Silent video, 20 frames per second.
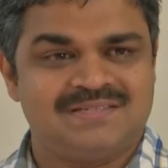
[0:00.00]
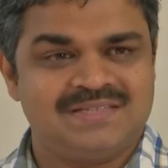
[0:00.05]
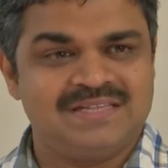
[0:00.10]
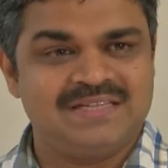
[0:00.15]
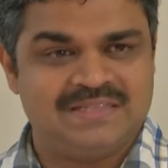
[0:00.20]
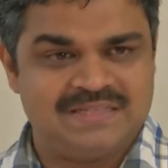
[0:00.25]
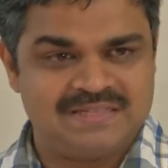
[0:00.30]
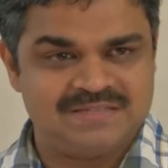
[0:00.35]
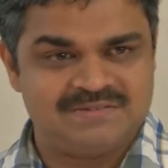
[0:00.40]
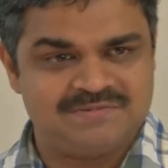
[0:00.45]
see,
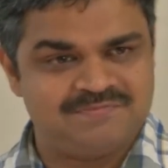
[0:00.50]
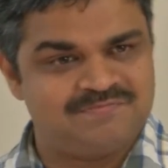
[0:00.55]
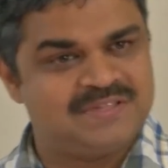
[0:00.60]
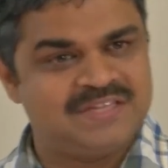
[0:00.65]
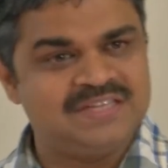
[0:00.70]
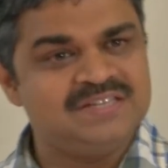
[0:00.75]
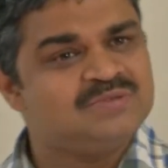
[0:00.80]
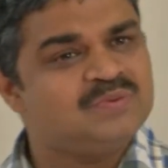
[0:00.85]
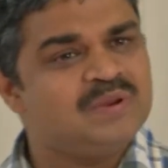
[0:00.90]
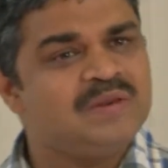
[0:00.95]

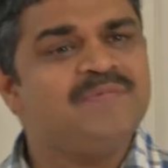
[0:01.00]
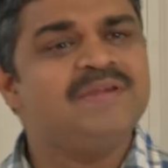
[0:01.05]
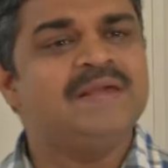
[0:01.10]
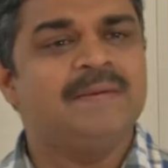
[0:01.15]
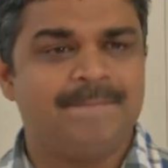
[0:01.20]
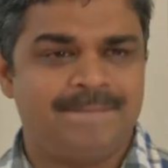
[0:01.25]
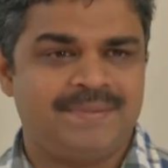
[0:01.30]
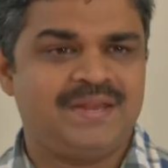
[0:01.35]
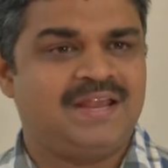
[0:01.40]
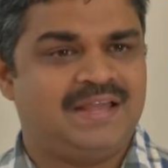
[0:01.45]
things will be
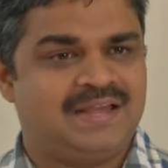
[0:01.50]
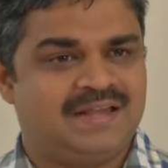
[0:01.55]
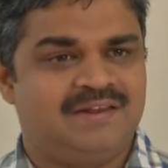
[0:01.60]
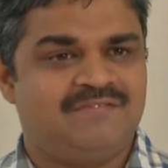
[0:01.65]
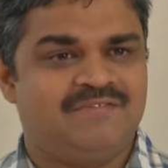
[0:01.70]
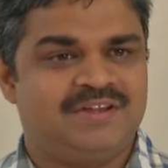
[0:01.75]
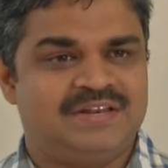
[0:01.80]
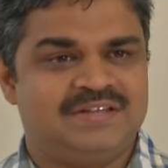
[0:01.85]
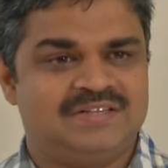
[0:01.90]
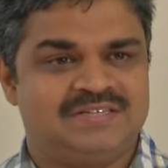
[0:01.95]
empirical
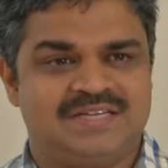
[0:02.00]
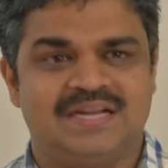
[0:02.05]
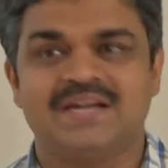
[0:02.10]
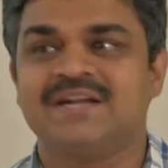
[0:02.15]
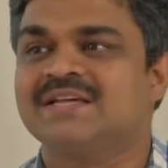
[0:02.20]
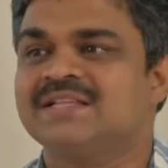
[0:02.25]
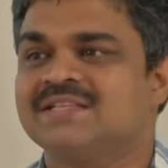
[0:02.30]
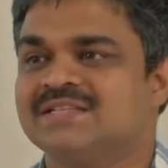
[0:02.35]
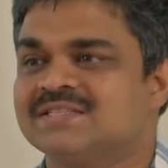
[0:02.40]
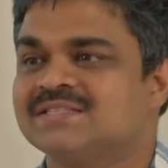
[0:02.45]
when you
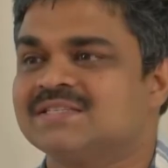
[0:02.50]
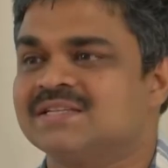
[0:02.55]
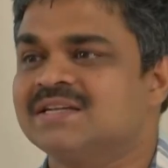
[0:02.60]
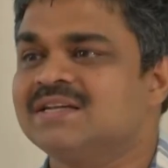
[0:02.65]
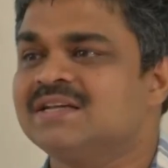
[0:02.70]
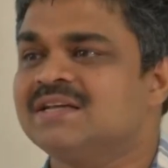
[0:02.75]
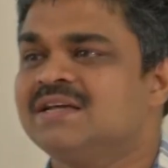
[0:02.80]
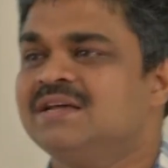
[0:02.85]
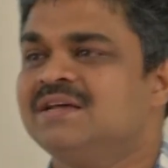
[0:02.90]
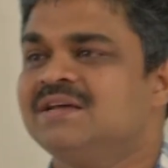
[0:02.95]
study this thing.